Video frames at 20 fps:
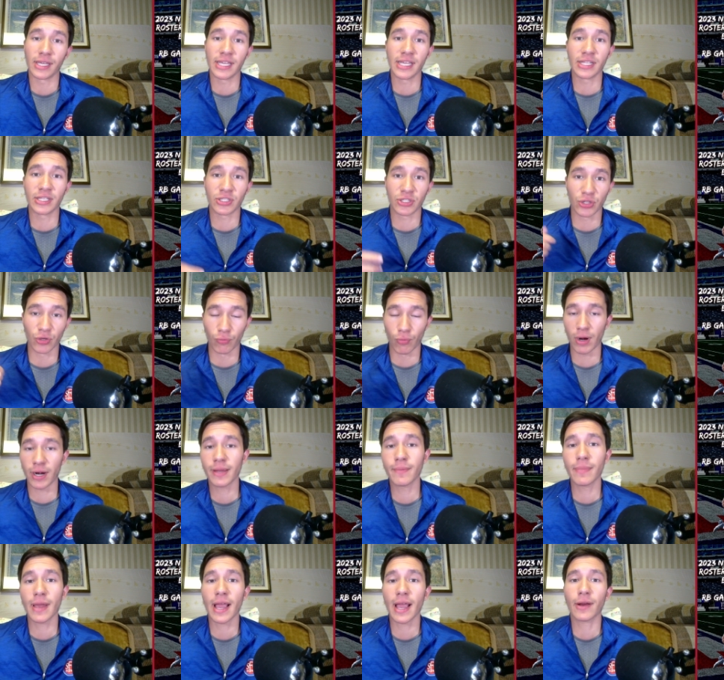It's the
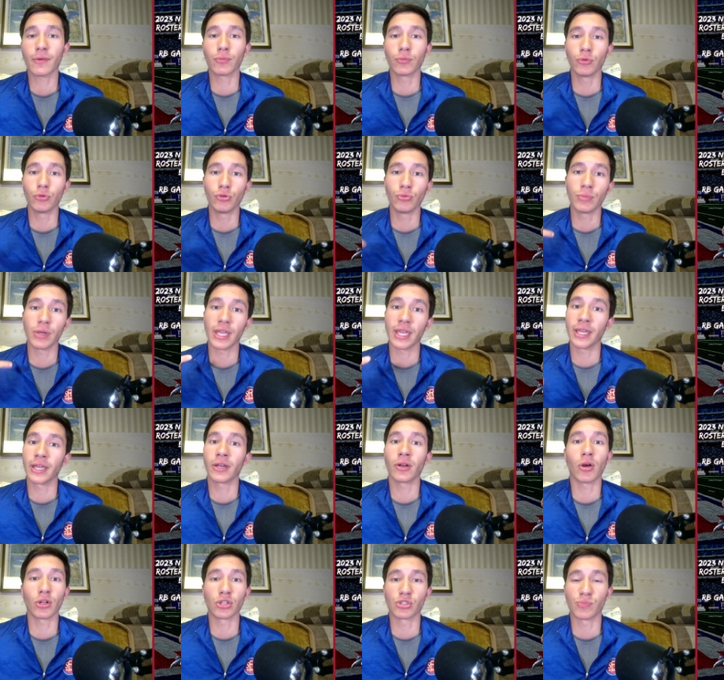running back room and
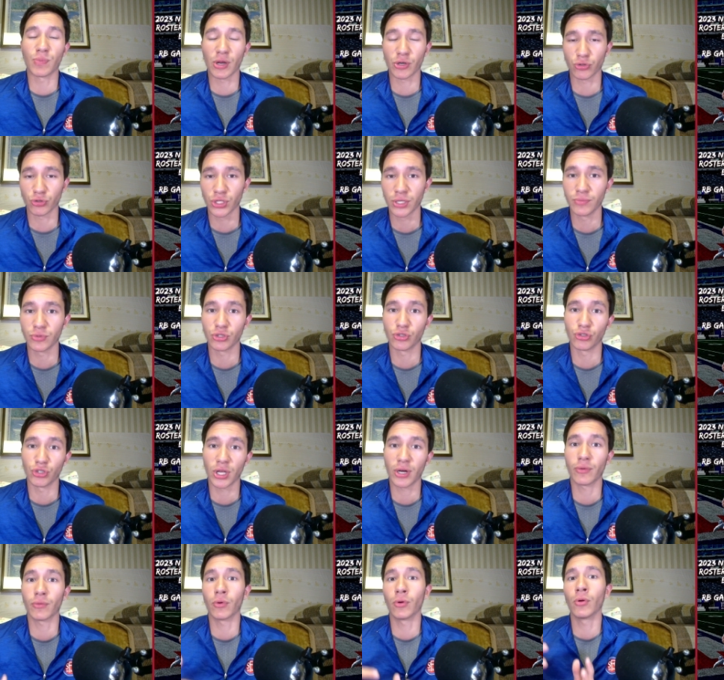on special teams in
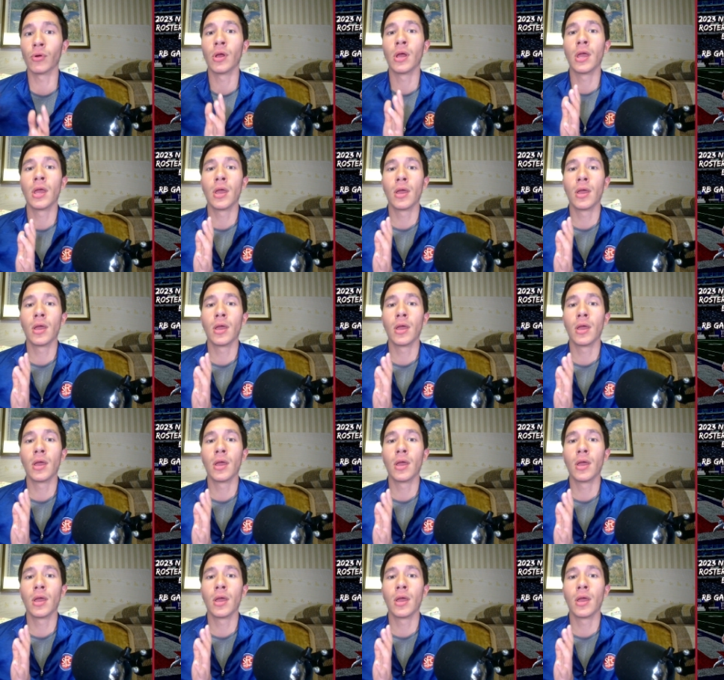general